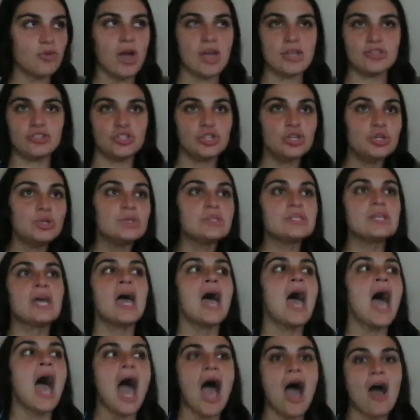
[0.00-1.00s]
you guys
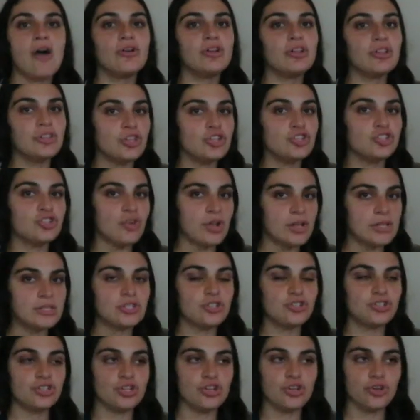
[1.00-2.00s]
used, how did the
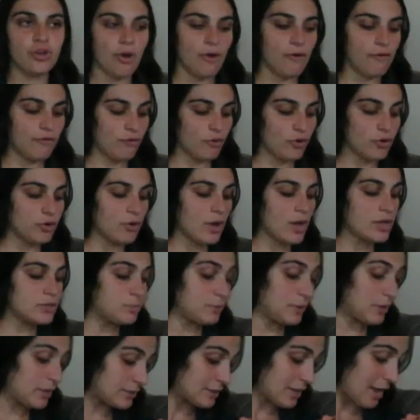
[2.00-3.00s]
transition go for you
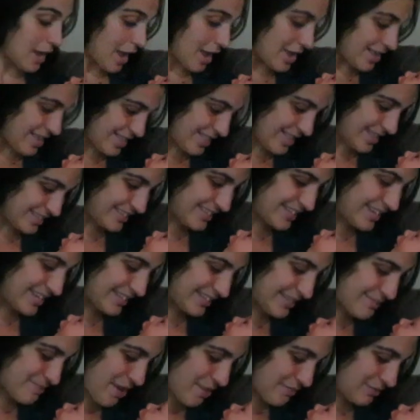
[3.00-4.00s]
guys? Because are you
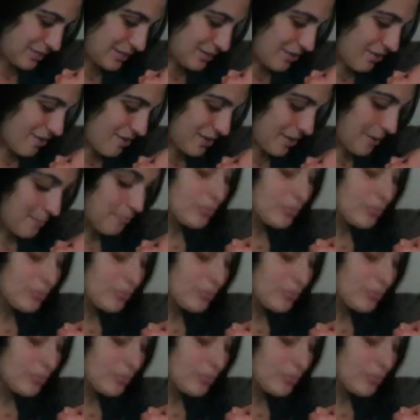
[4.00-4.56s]
listening to mommy talk?